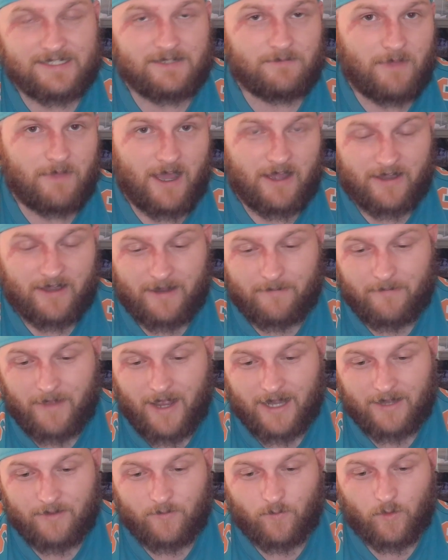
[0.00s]
Tomato
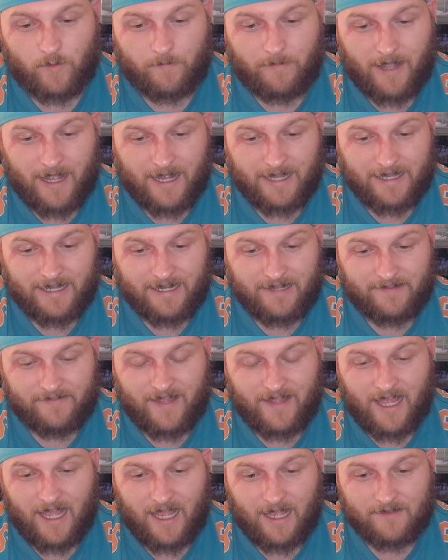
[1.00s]
Martin will partner in
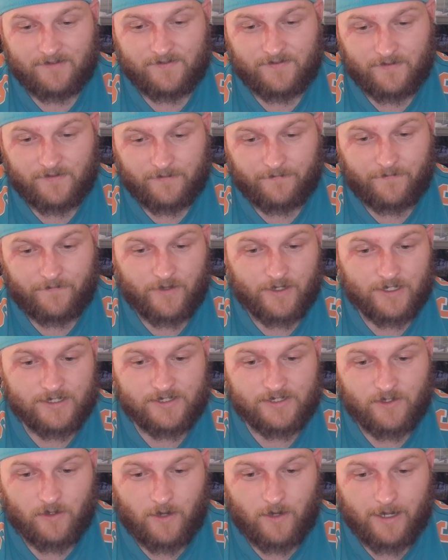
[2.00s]
the halves for the
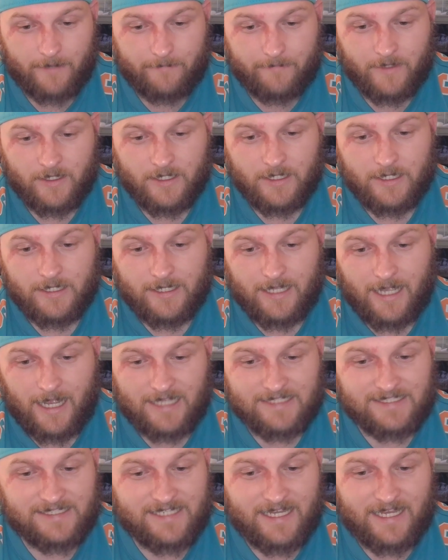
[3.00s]
first time.
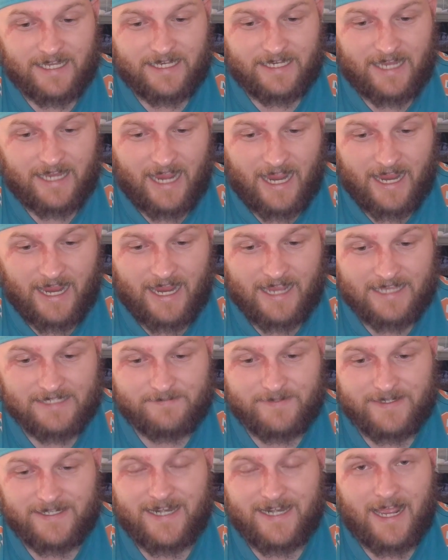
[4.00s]
CNK has
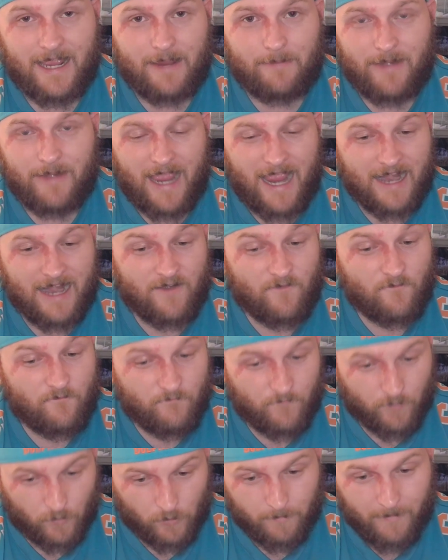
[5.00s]
been named at
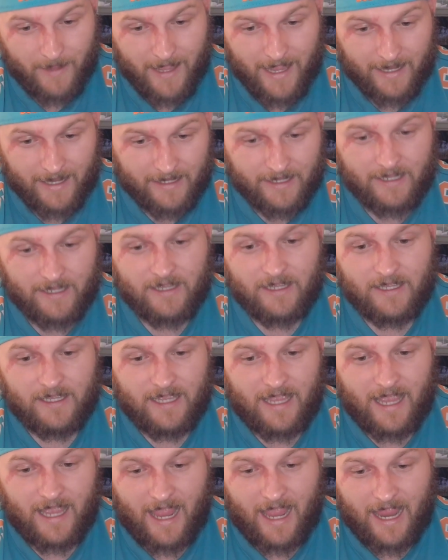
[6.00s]
fullback,
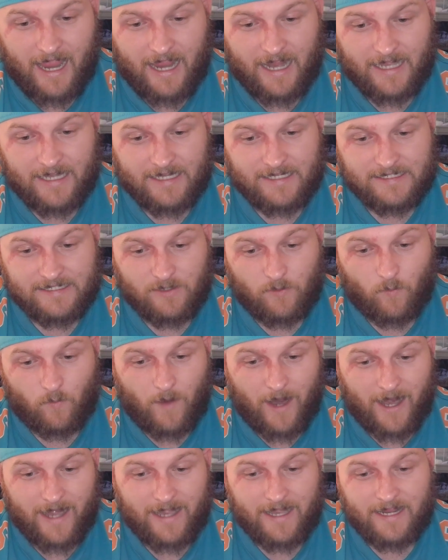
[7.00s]
and
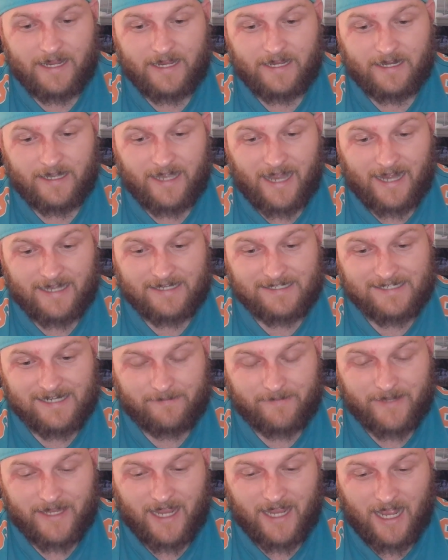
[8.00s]
Wade Egan at
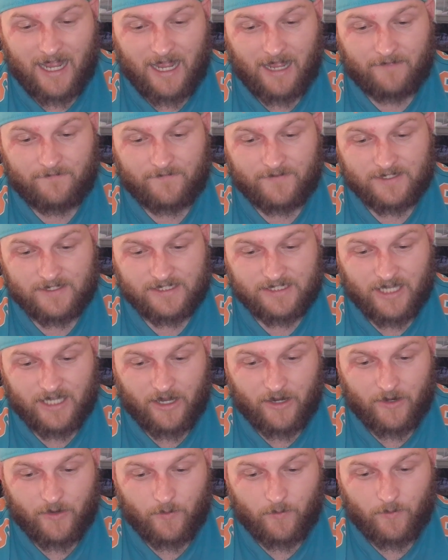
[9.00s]
dummy half.
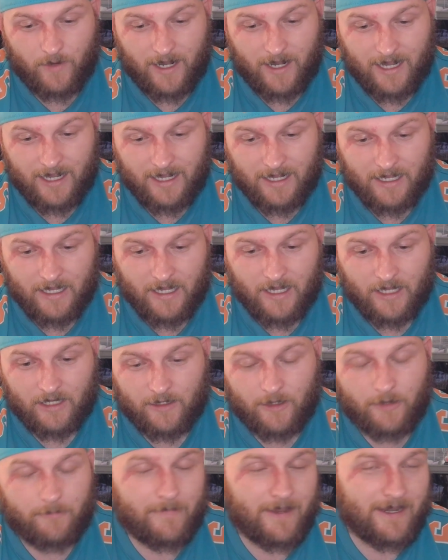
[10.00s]
So
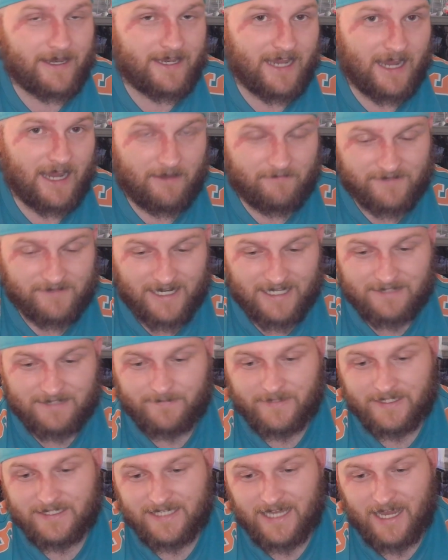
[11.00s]
Luke Metcalf does
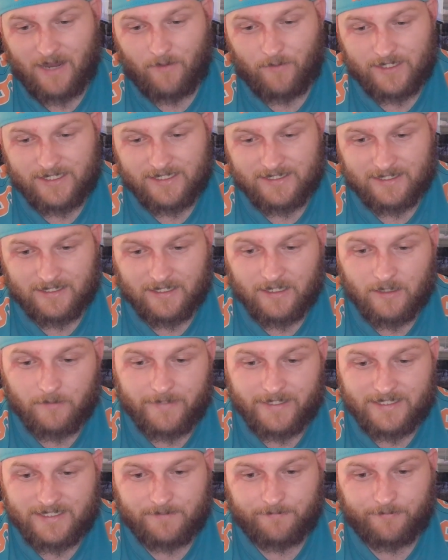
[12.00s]
miss out, which is a little
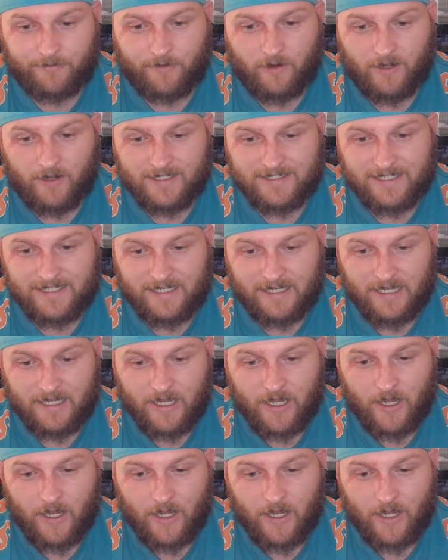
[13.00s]
bit surprising,